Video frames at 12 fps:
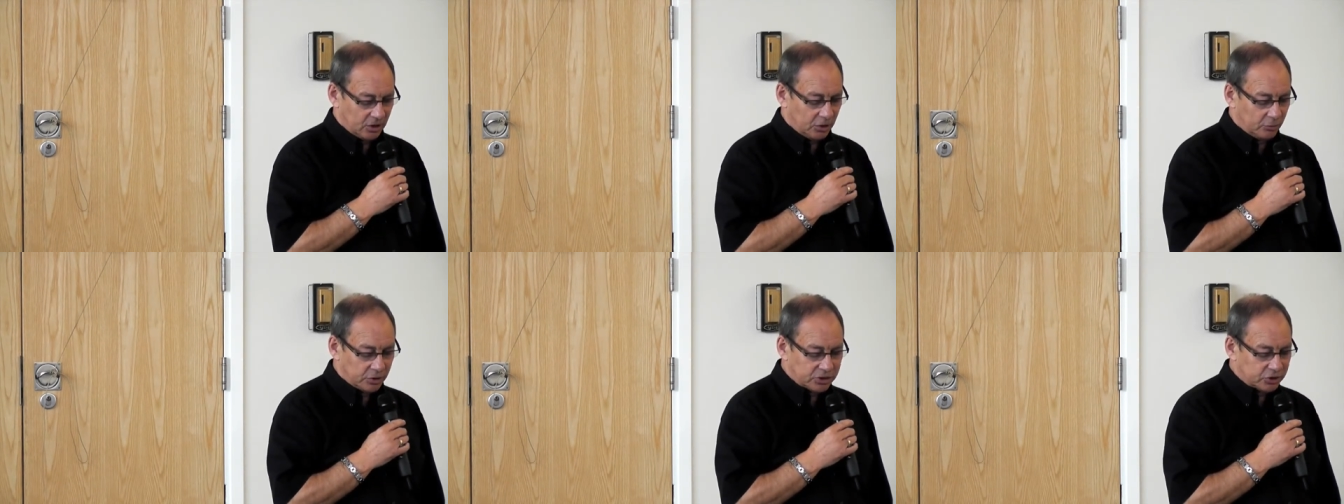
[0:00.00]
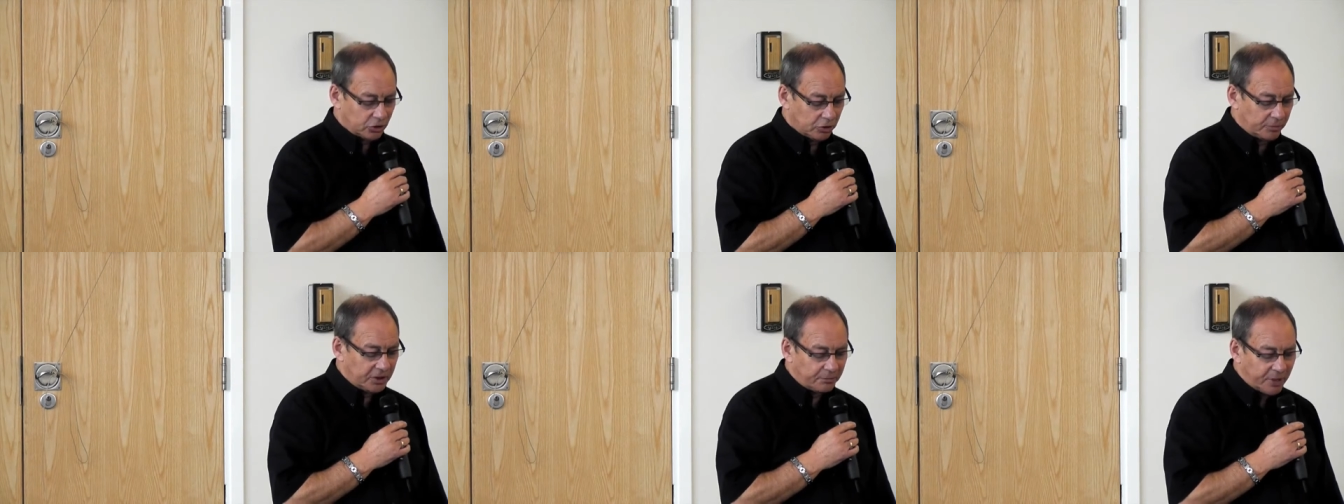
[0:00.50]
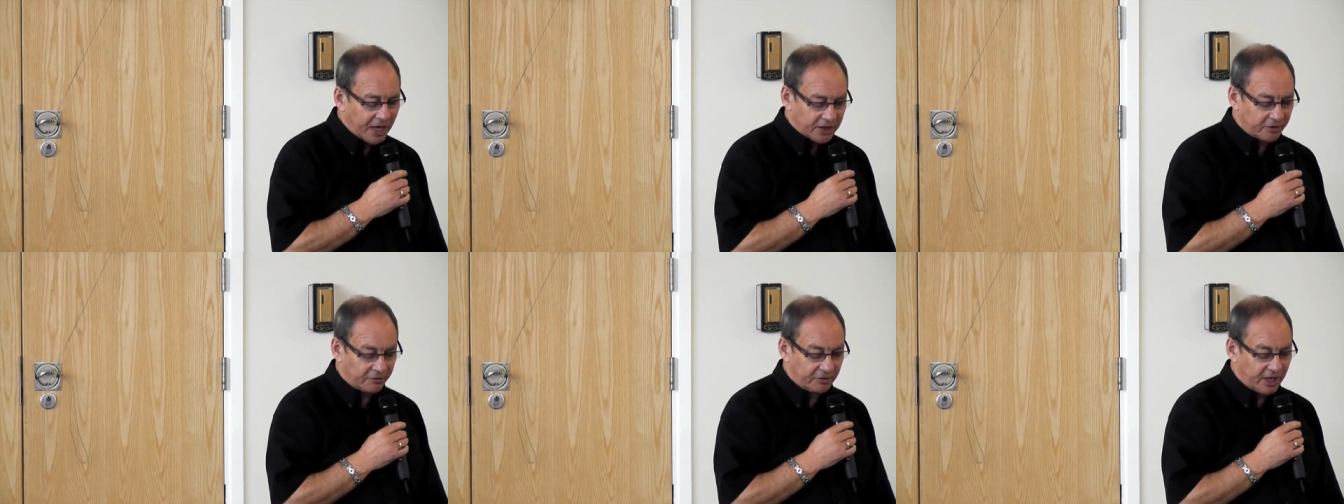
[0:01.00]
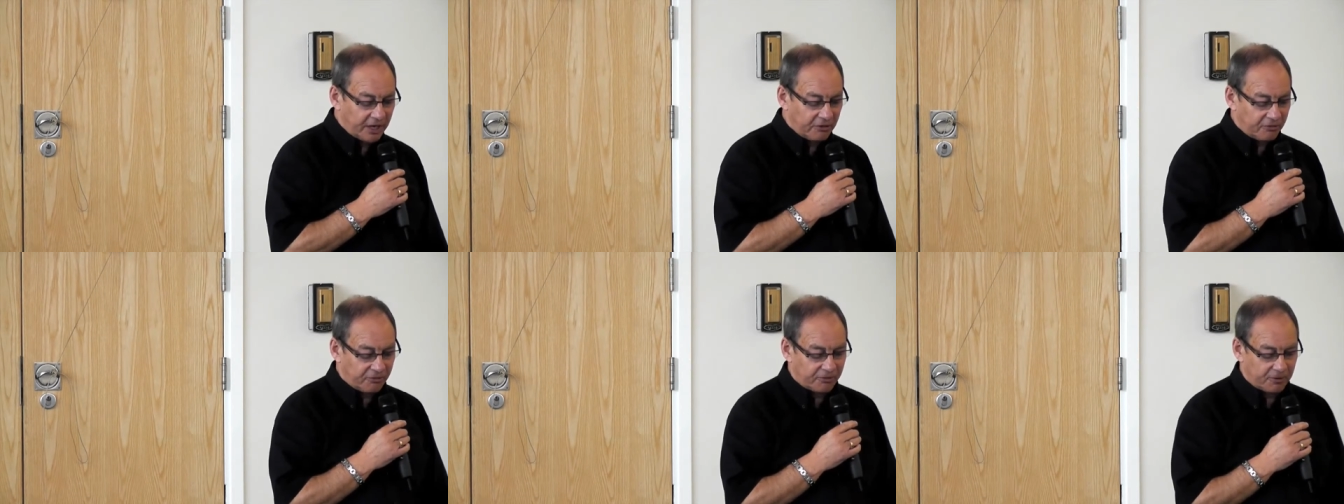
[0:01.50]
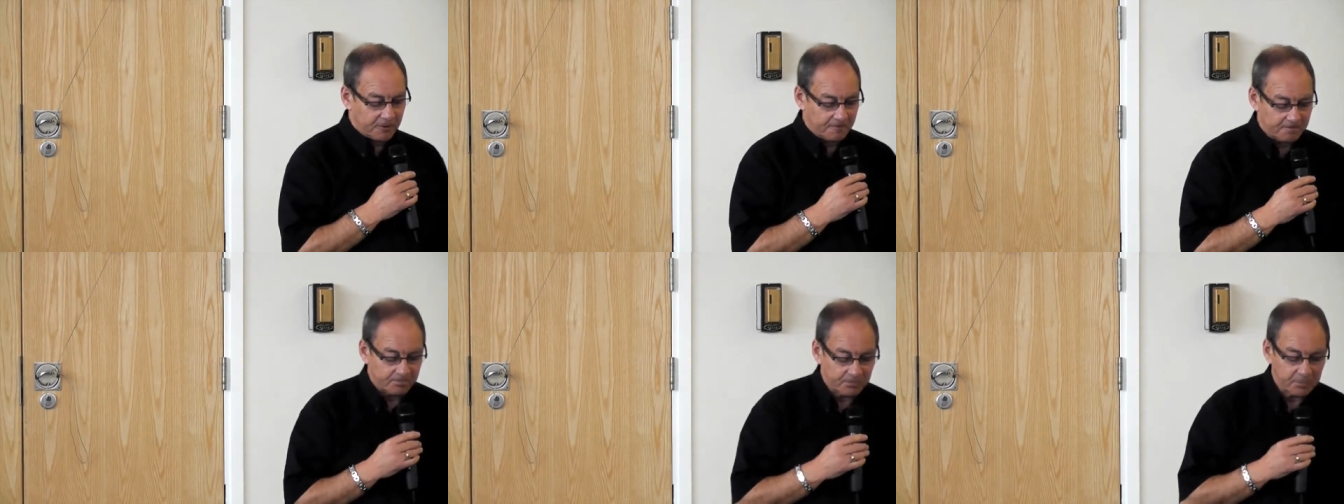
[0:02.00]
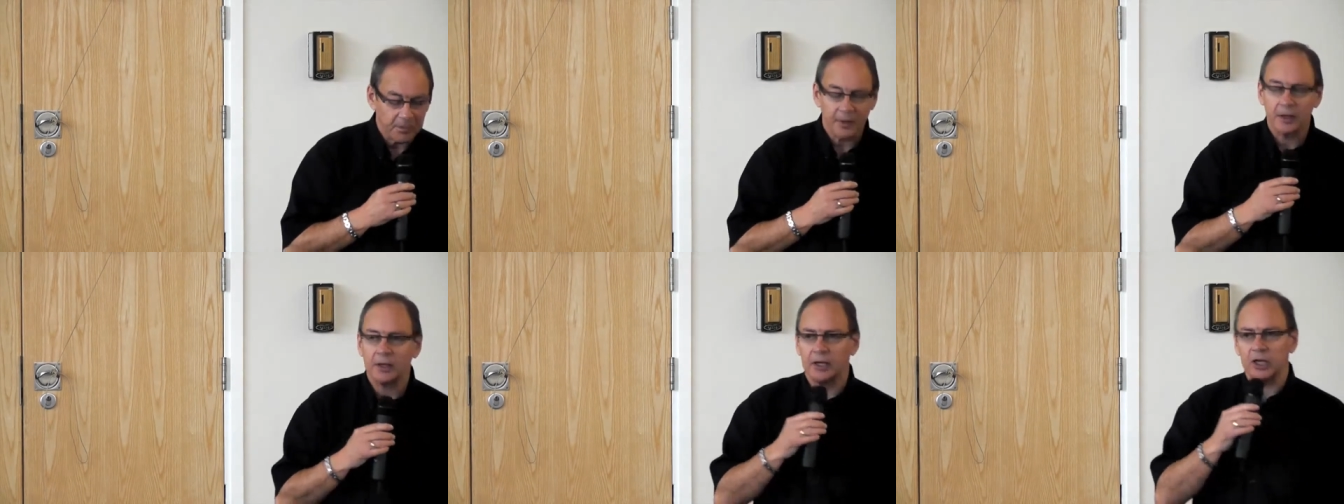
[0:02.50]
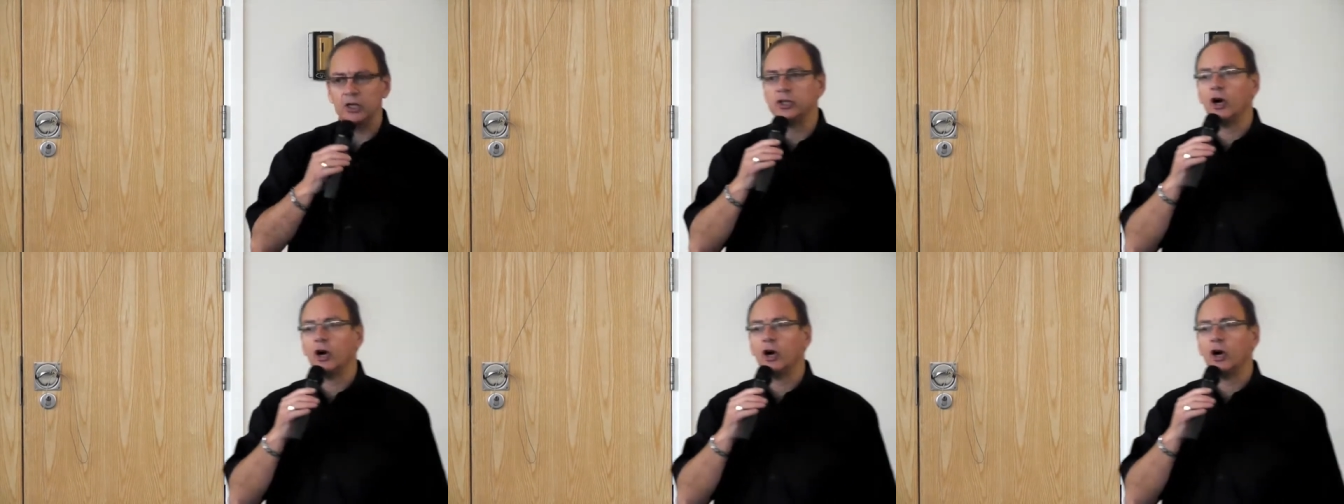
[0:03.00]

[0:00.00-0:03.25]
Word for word: You will show me the path of life. In